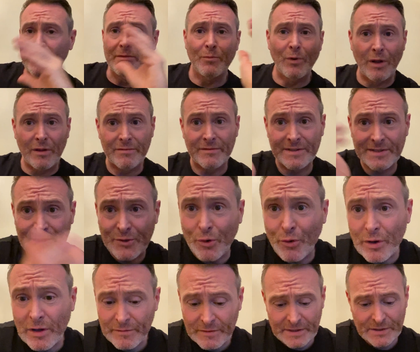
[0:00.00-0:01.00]
Well, the
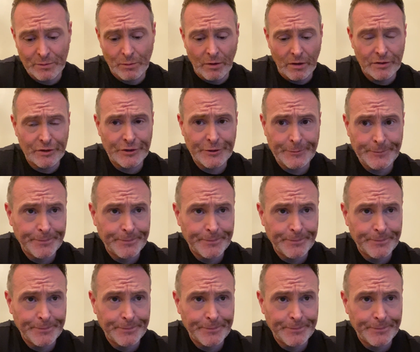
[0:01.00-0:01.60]
story of this watch.